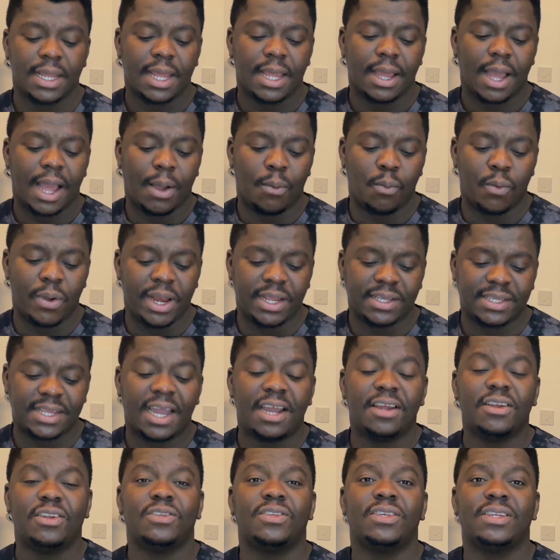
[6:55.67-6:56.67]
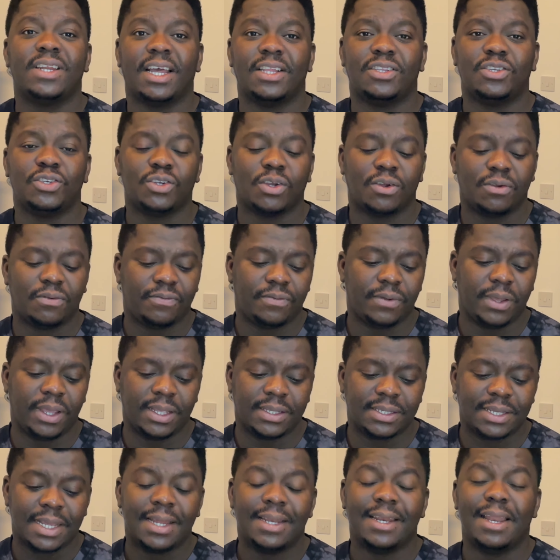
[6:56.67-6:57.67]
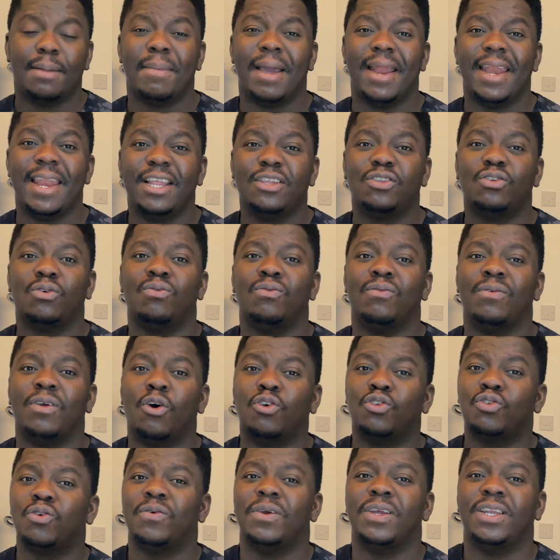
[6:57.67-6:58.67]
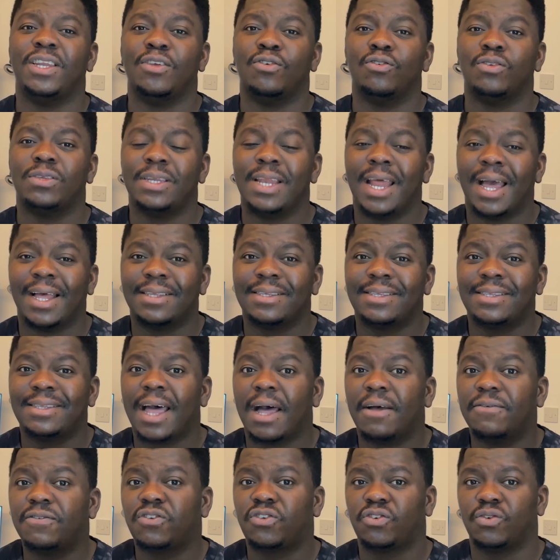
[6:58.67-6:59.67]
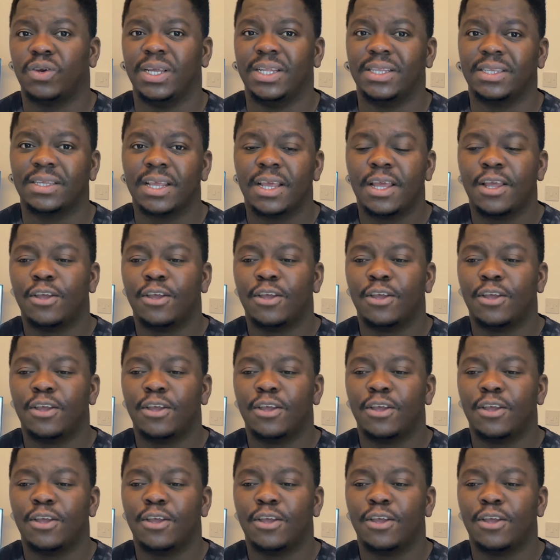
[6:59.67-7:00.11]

and when they start reducing their tuition fees, they might need to also reduce their staff strength.